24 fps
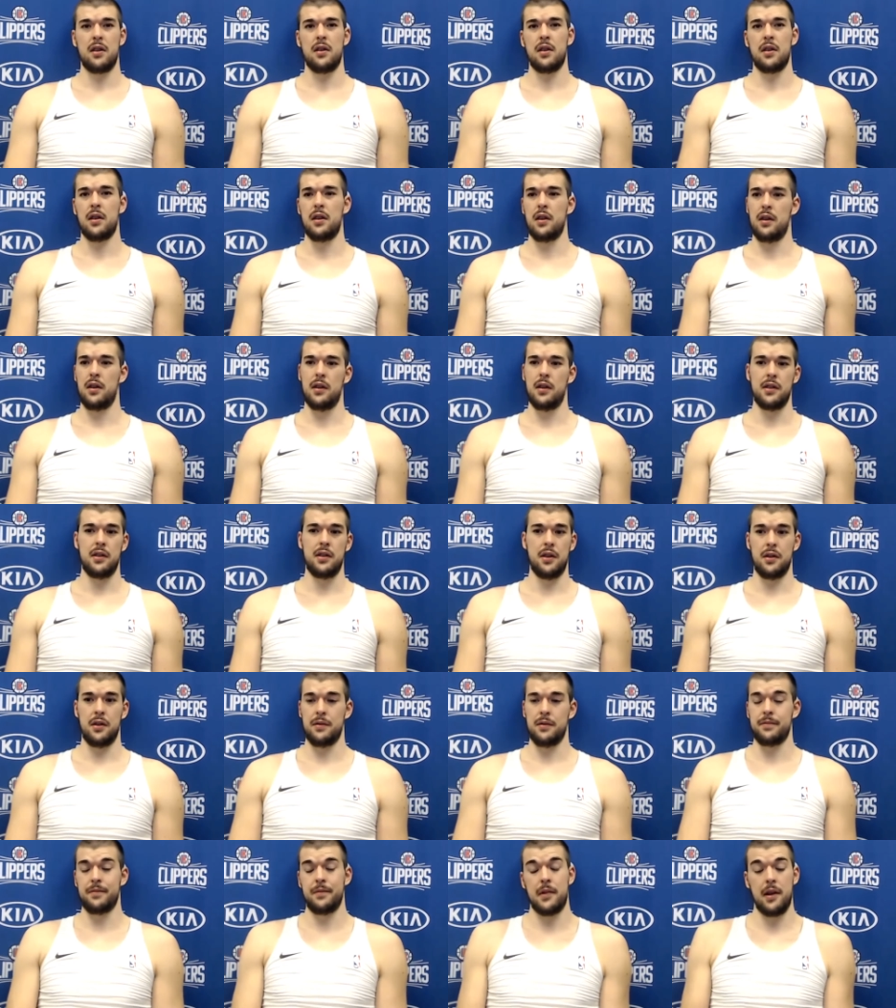
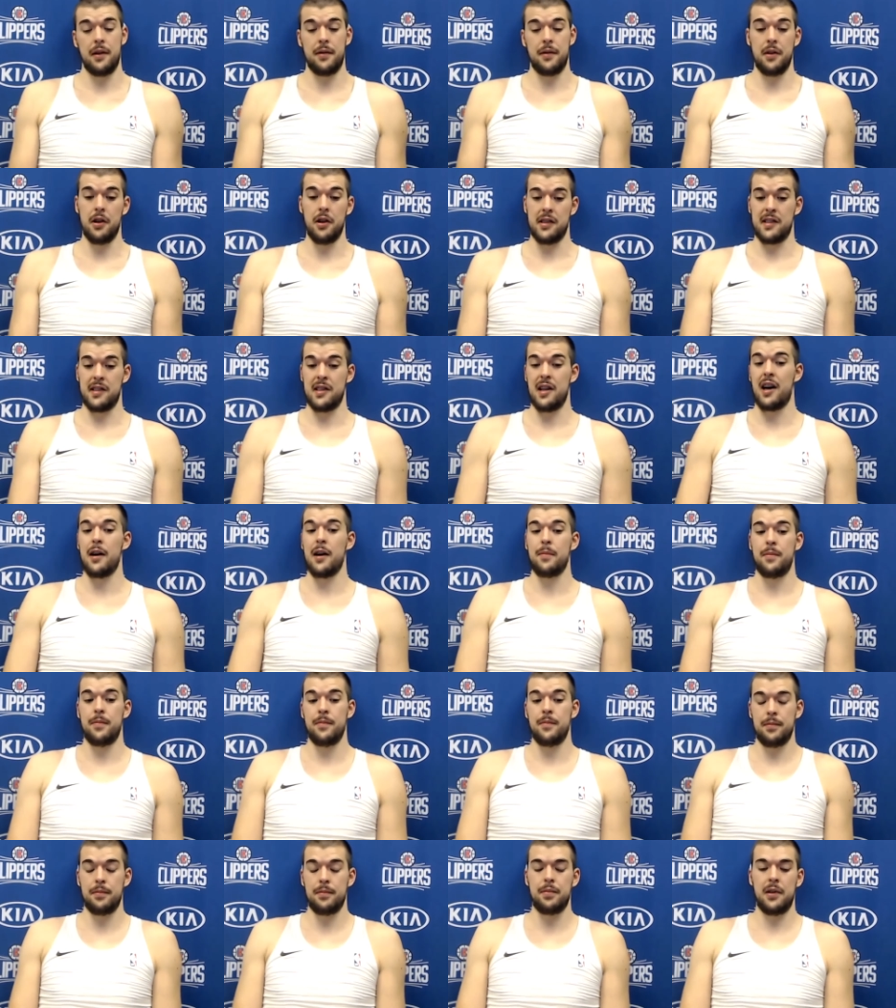know, if your star
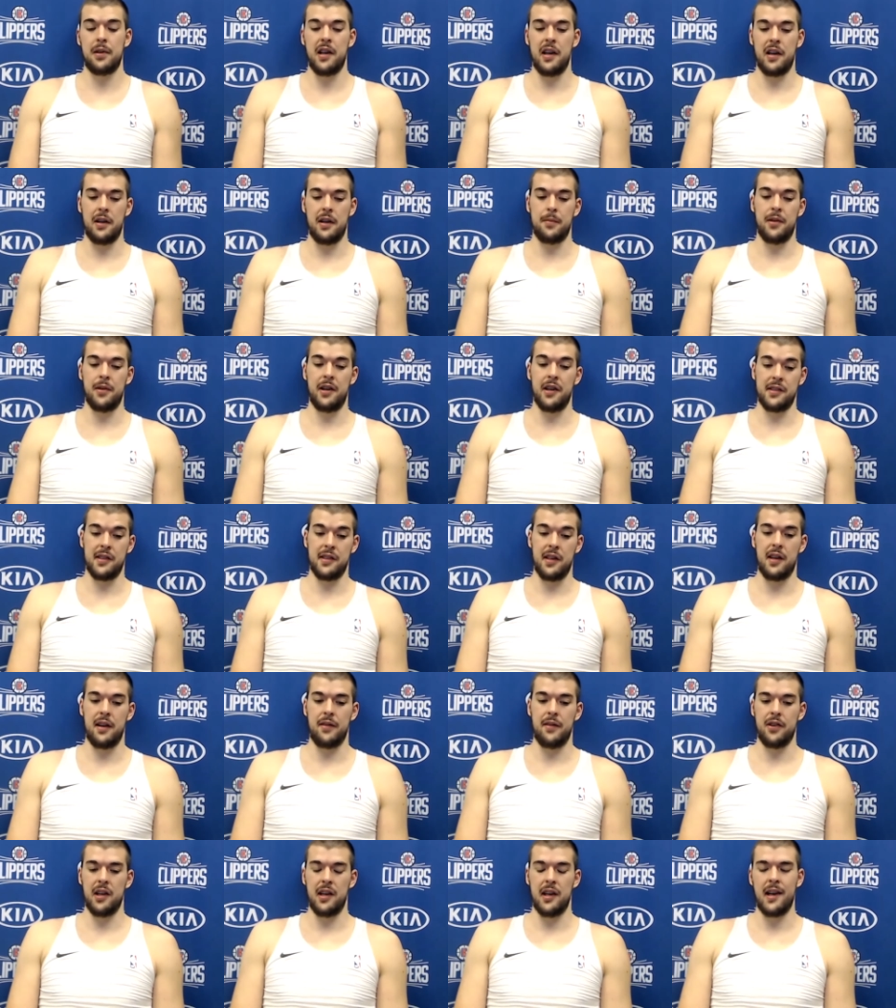player brings it
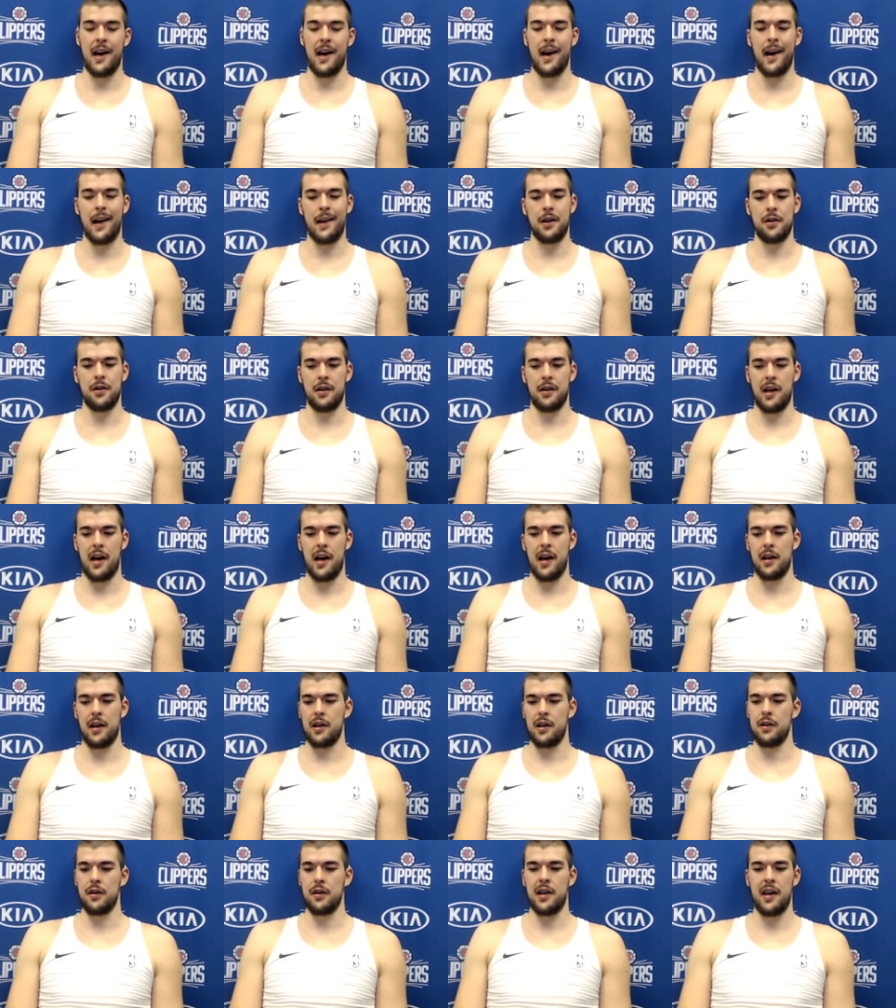every night, you
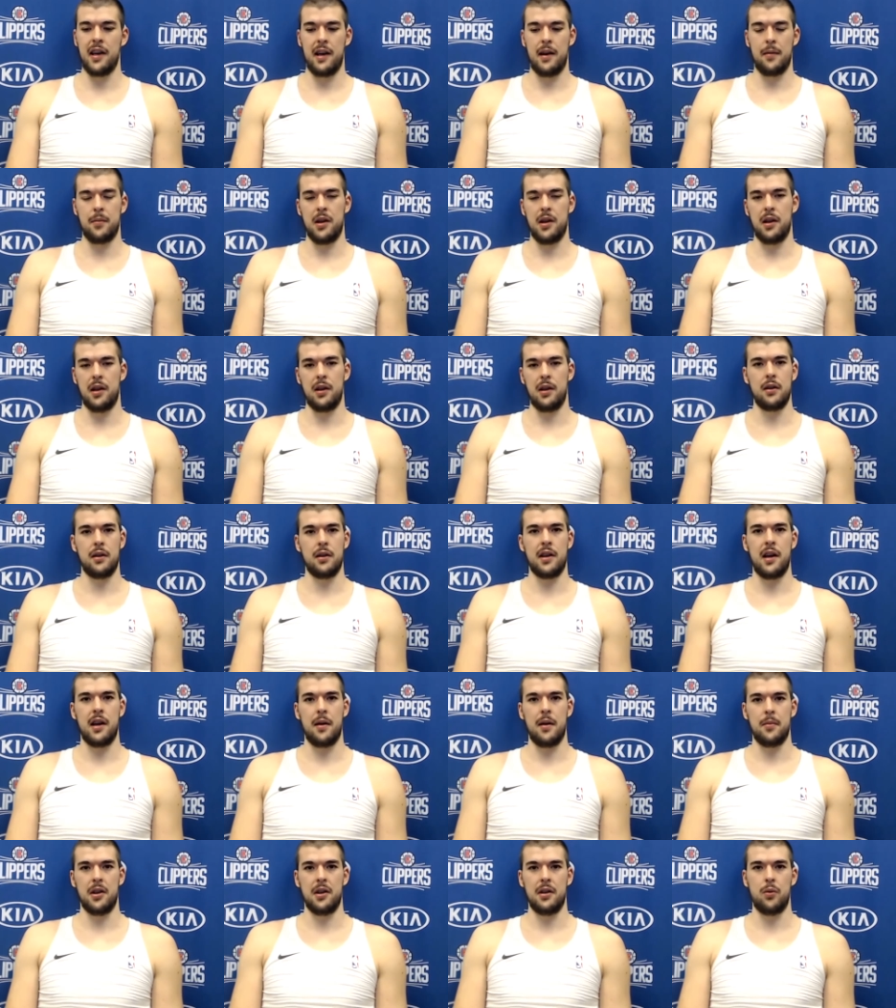can't be
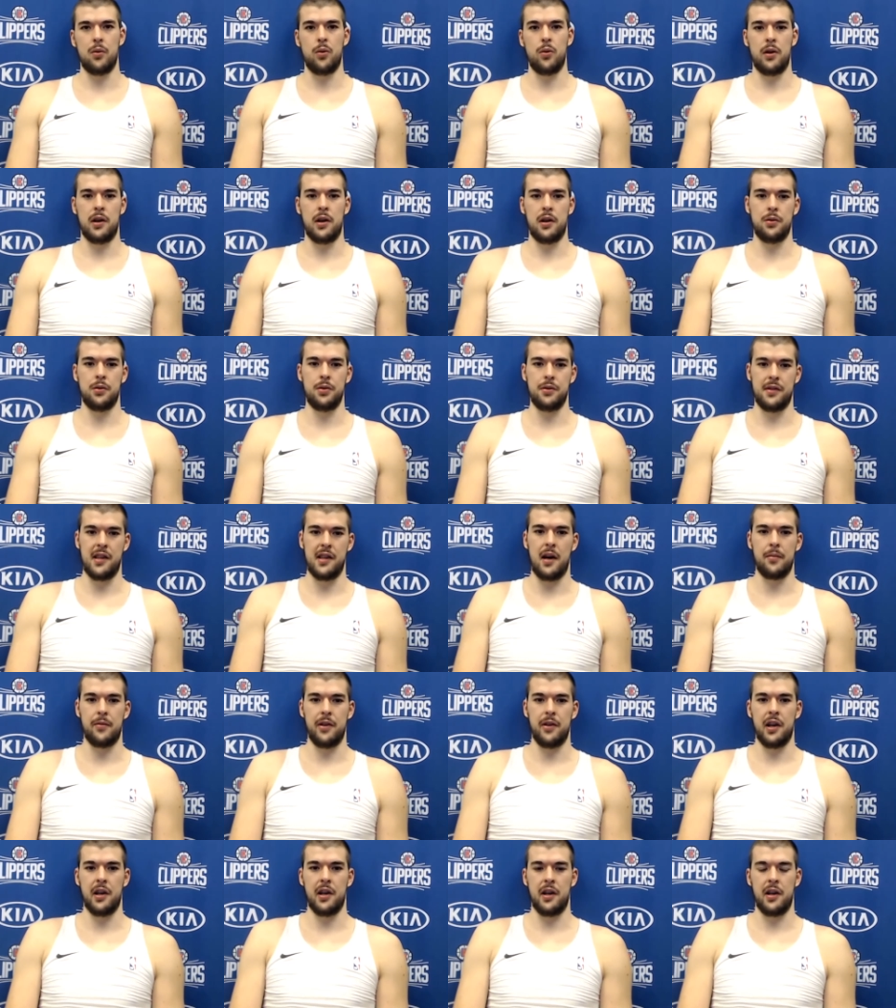the one who's not
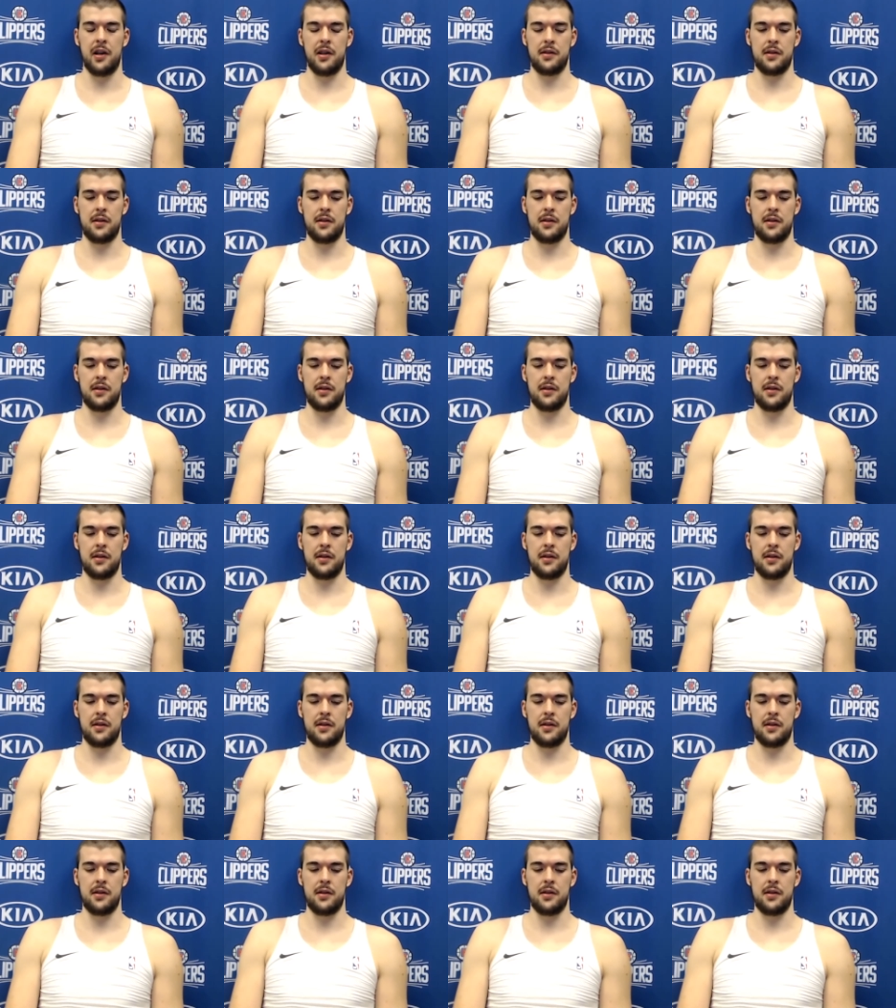bringing it.